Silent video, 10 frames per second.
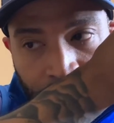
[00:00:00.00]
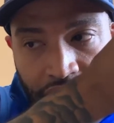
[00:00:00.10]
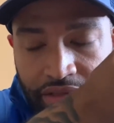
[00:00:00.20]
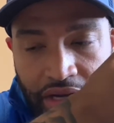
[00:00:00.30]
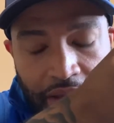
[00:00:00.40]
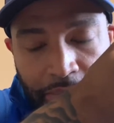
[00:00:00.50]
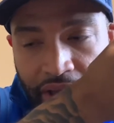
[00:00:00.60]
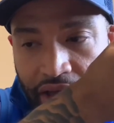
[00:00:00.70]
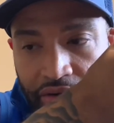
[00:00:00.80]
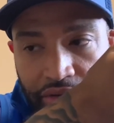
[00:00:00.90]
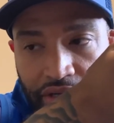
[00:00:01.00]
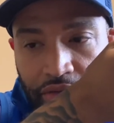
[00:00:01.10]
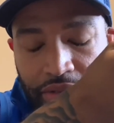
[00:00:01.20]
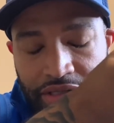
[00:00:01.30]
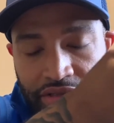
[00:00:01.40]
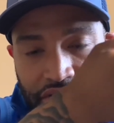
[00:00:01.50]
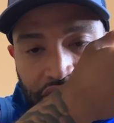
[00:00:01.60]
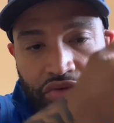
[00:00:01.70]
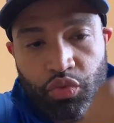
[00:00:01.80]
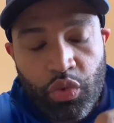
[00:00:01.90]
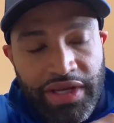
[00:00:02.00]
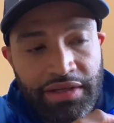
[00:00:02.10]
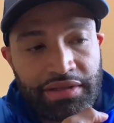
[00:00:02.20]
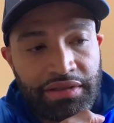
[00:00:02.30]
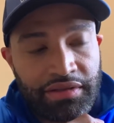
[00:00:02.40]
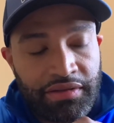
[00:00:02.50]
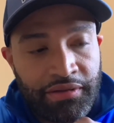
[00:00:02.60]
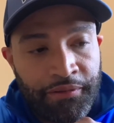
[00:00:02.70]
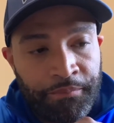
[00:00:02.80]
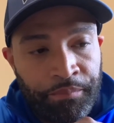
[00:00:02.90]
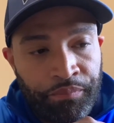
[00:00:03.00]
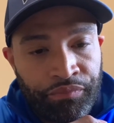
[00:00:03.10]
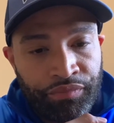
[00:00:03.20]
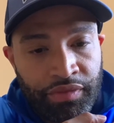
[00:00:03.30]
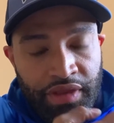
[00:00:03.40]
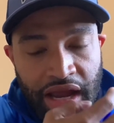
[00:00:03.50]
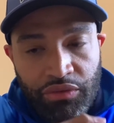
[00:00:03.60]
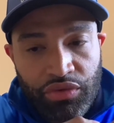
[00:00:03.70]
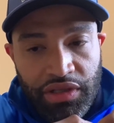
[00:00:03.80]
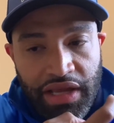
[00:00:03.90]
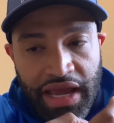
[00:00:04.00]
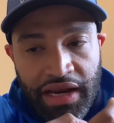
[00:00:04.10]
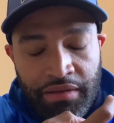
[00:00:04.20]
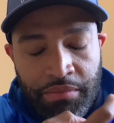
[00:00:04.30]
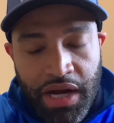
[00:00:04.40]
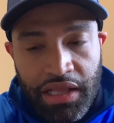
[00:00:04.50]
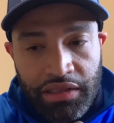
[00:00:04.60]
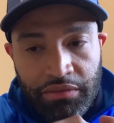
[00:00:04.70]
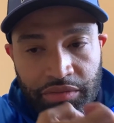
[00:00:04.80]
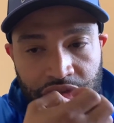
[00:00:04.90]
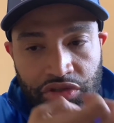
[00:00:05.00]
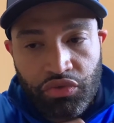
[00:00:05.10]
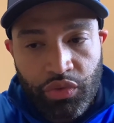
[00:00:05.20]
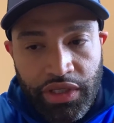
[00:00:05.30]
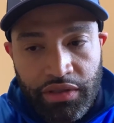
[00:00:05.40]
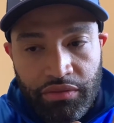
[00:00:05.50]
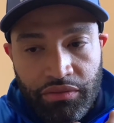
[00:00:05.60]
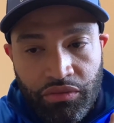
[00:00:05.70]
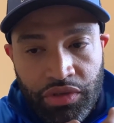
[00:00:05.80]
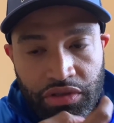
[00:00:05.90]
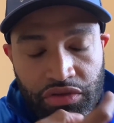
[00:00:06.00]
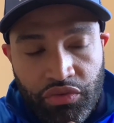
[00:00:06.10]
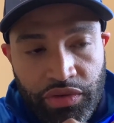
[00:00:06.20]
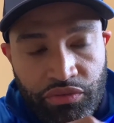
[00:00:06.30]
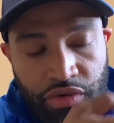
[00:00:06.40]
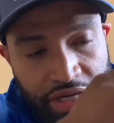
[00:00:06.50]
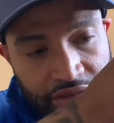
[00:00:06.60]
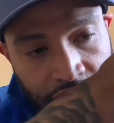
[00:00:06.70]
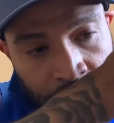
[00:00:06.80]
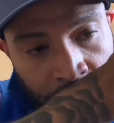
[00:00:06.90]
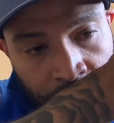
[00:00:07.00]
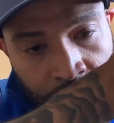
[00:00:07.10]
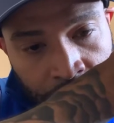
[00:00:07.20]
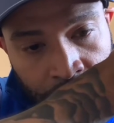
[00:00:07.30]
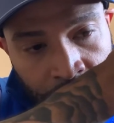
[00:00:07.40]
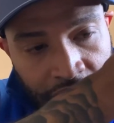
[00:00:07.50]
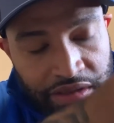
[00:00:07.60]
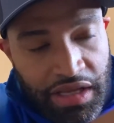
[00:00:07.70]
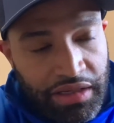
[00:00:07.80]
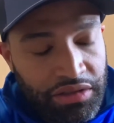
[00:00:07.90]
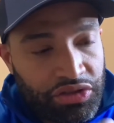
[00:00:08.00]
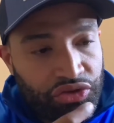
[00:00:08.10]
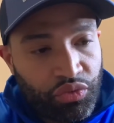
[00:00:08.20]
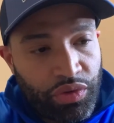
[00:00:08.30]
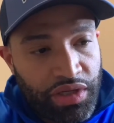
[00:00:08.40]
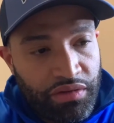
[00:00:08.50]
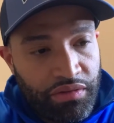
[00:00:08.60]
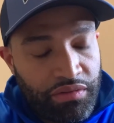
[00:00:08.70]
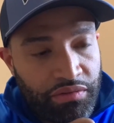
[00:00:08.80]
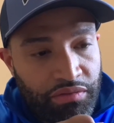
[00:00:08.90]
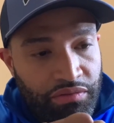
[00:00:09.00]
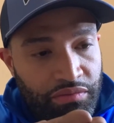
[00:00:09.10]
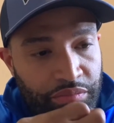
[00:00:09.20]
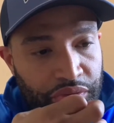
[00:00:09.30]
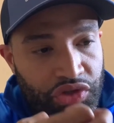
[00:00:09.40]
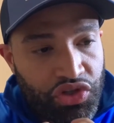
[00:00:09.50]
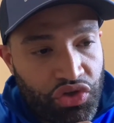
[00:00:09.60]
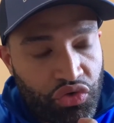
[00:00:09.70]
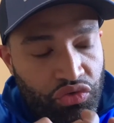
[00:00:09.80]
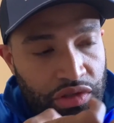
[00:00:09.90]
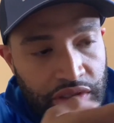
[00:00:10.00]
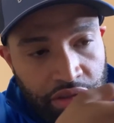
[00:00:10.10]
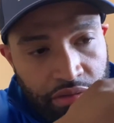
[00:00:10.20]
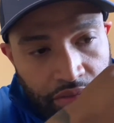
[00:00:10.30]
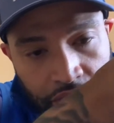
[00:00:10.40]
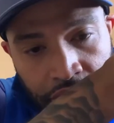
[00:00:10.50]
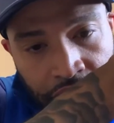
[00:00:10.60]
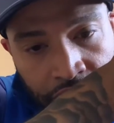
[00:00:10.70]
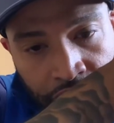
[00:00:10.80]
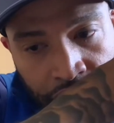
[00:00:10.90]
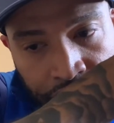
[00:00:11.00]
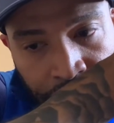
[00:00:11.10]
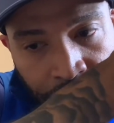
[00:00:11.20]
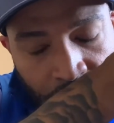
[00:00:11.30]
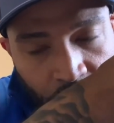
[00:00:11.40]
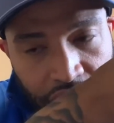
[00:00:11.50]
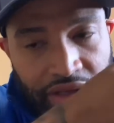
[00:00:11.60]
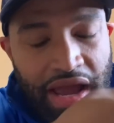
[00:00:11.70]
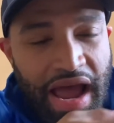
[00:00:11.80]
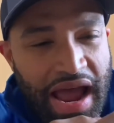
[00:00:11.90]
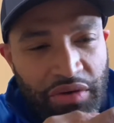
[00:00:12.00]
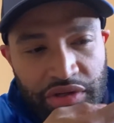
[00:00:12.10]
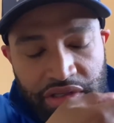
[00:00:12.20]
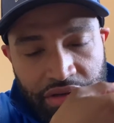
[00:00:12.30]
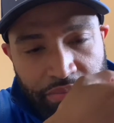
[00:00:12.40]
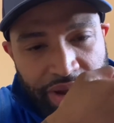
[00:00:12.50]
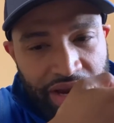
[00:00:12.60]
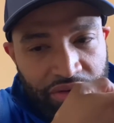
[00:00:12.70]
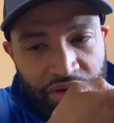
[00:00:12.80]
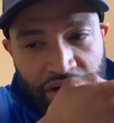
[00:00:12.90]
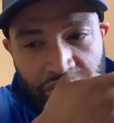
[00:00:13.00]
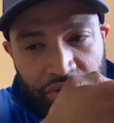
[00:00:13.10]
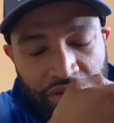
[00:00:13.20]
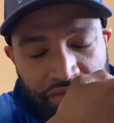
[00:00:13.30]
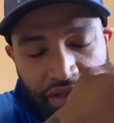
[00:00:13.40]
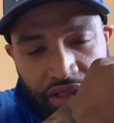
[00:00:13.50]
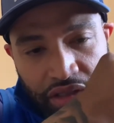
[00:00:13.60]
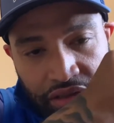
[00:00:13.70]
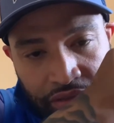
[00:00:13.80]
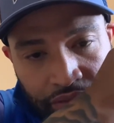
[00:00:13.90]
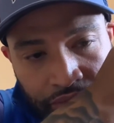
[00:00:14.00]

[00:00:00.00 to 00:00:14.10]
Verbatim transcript: It's not powdery, though, but it's a sweet, not really animalic, but sweet with the sweet resins. It's like a sweet patchouli with the iris in the background with the vanilla.